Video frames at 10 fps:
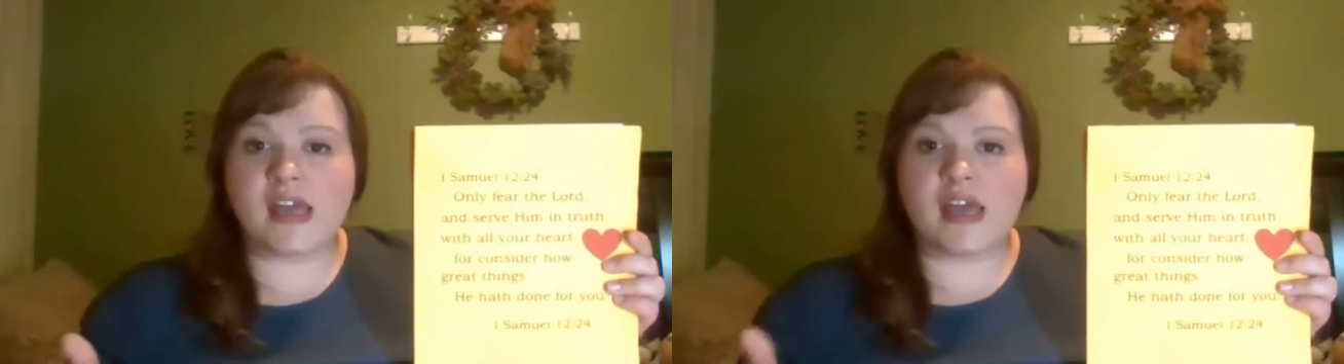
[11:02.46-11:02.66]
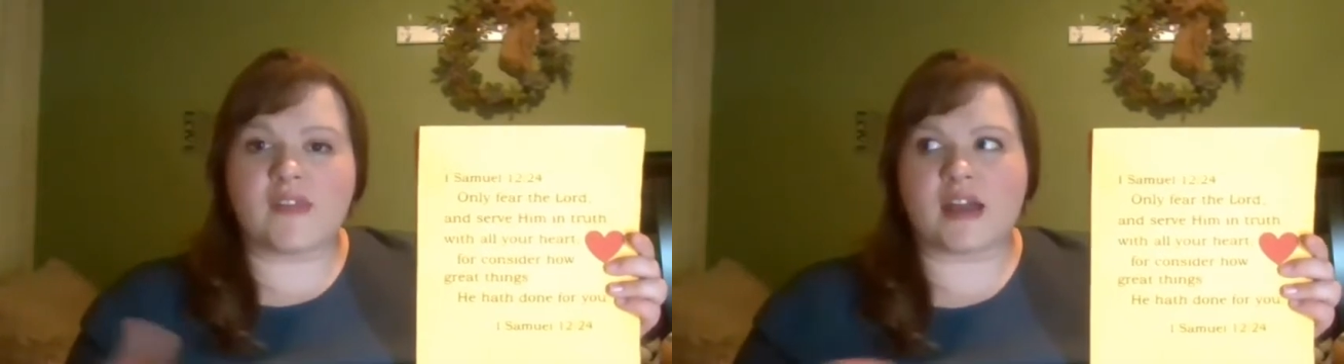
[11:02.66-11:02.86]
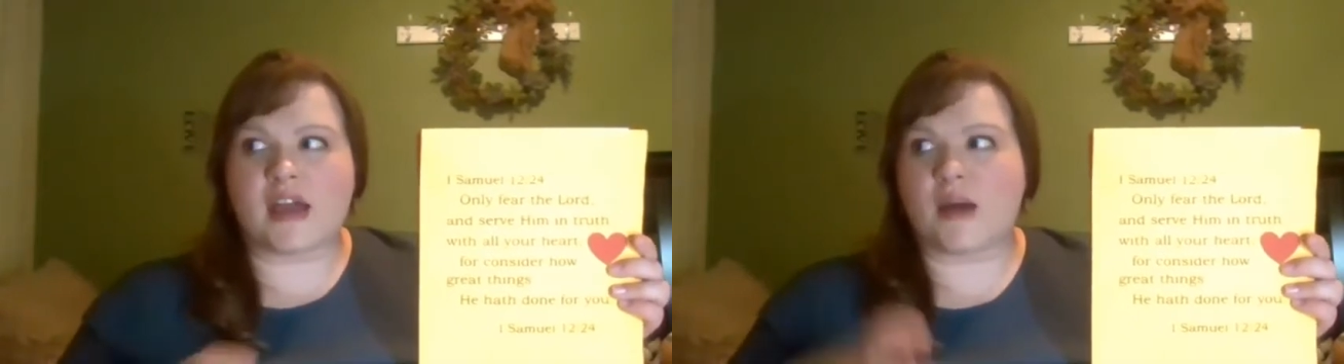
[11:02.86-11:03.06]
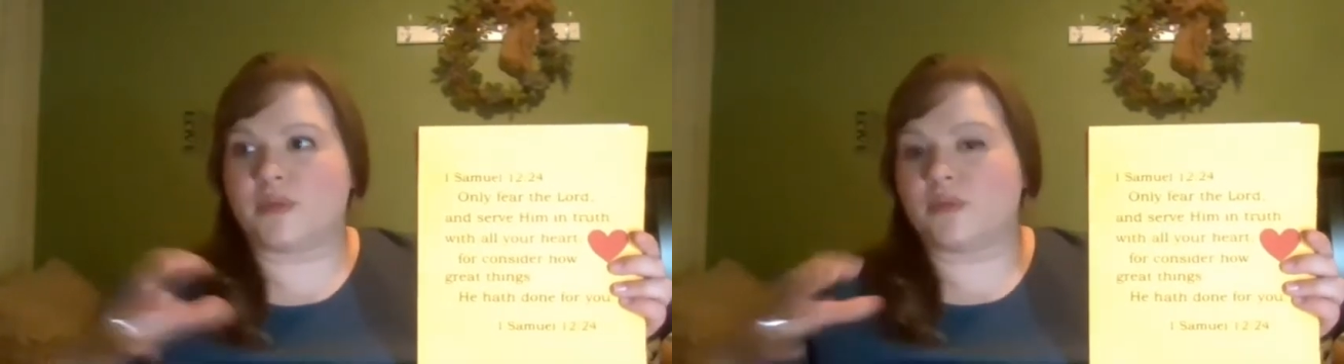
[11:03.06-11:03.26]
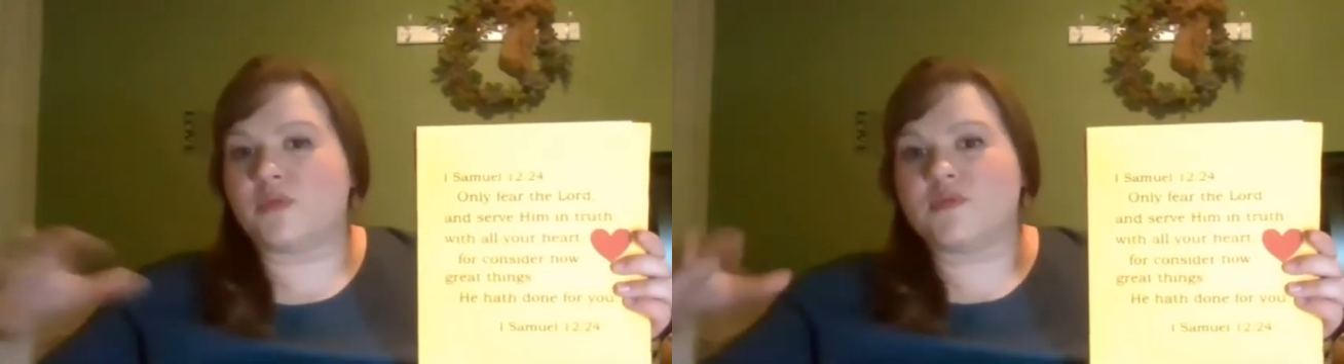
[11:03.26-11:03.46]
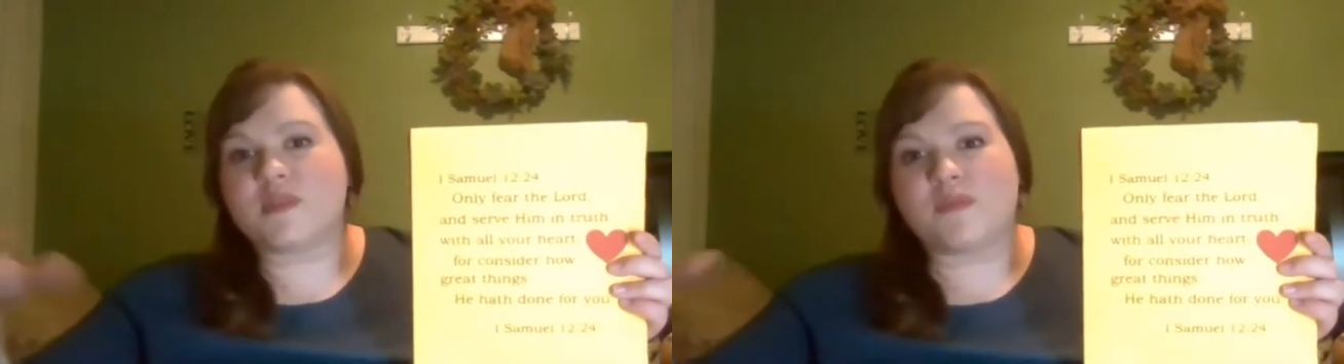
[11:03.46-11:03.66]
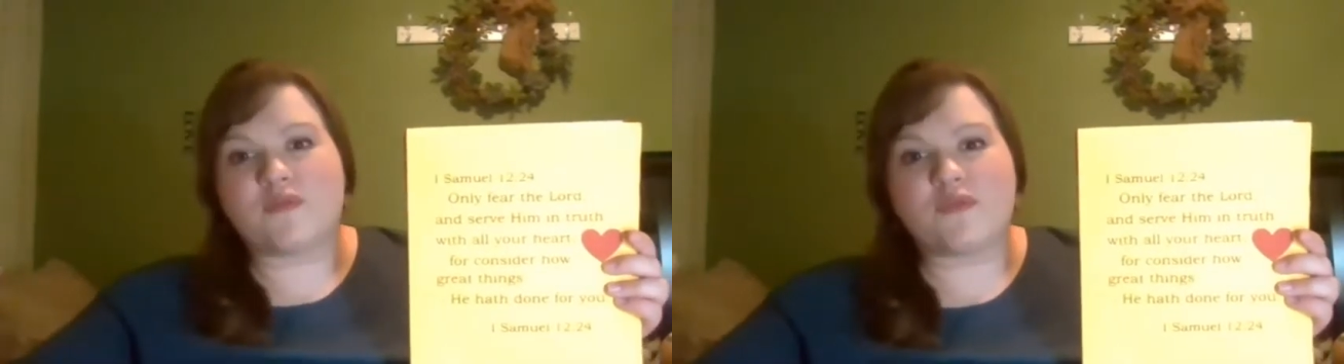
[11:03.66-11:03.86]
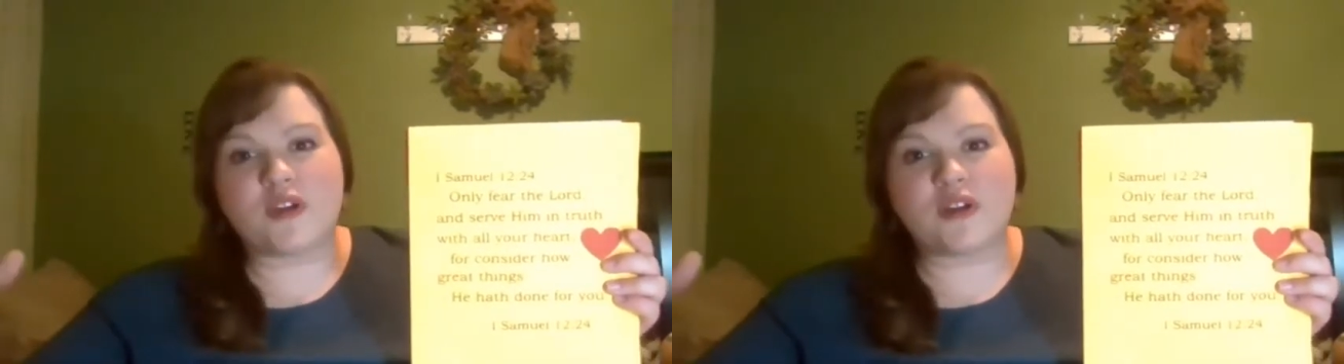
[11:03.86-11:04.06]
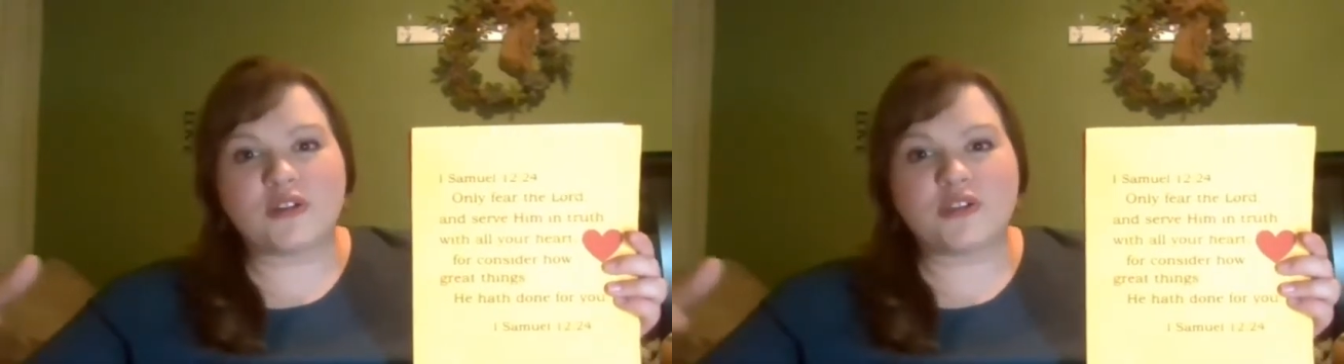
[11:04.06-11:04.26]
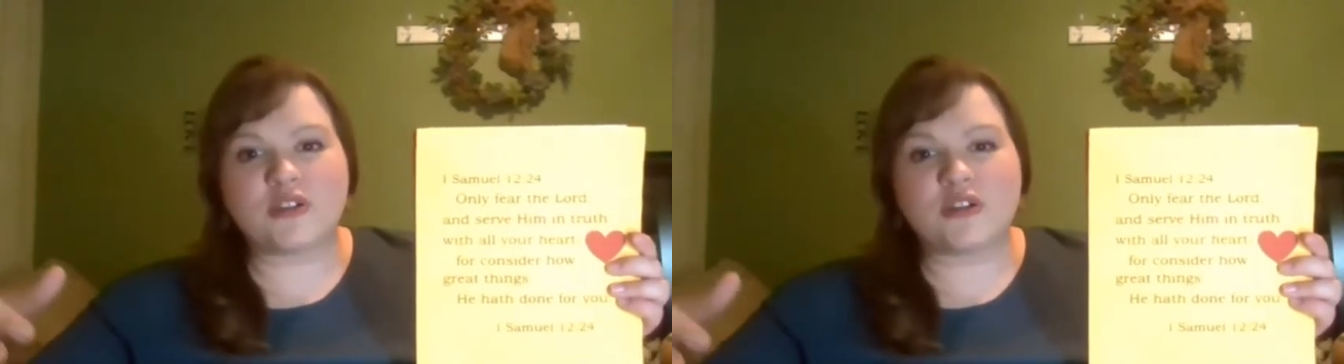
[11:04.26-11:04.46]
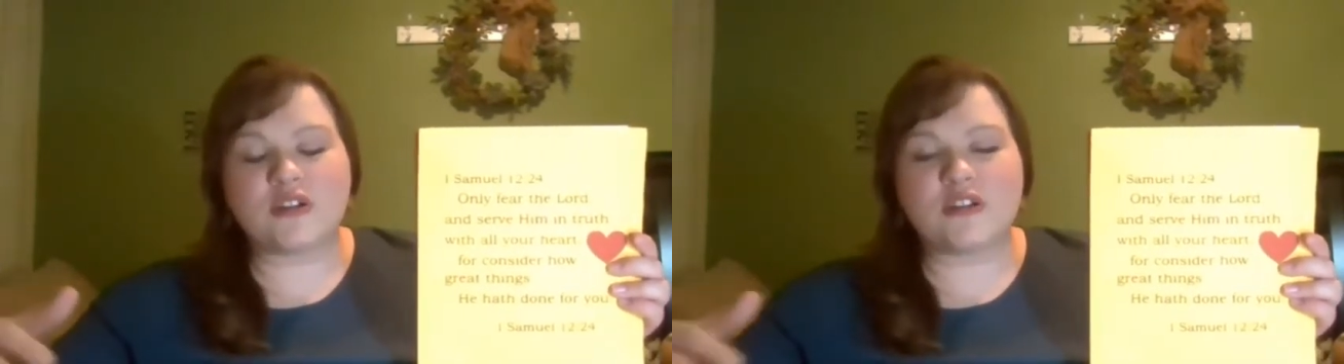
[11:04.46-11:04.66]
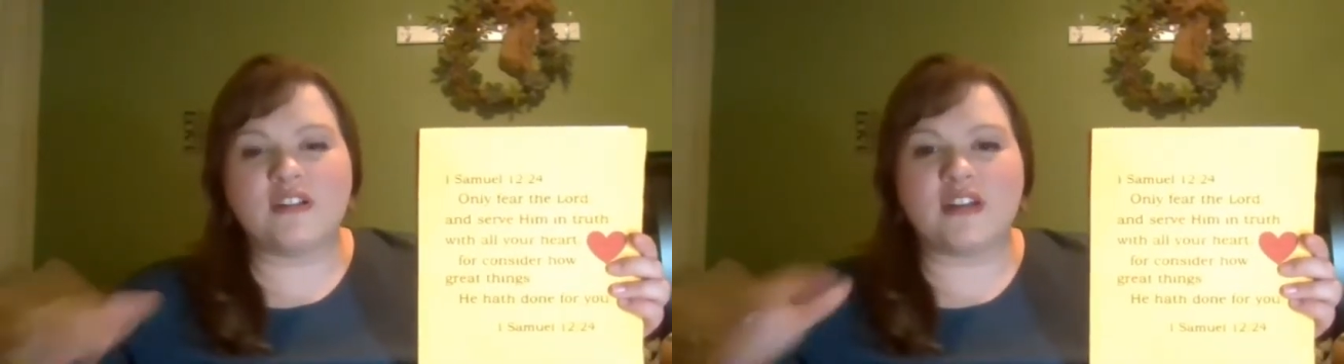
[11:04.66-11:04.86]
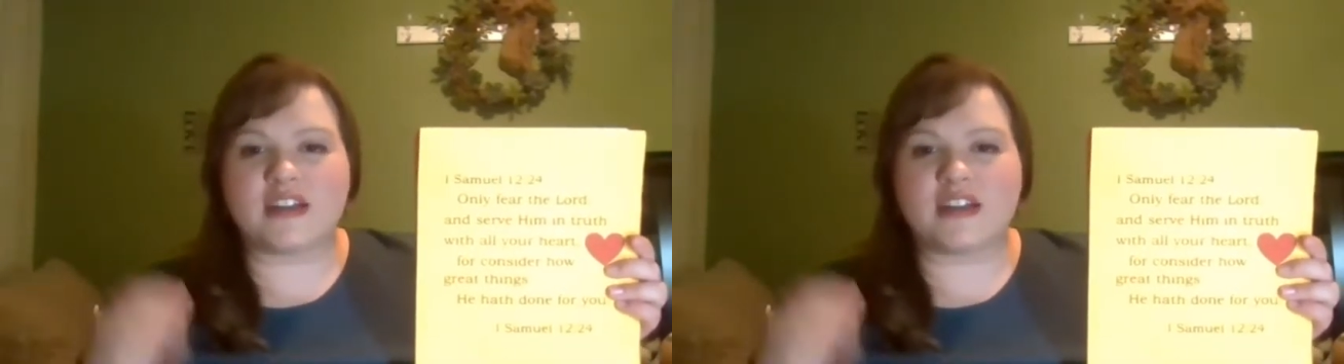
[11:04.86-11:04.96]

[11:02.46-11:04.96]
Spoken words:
and then I helped her move some furniture.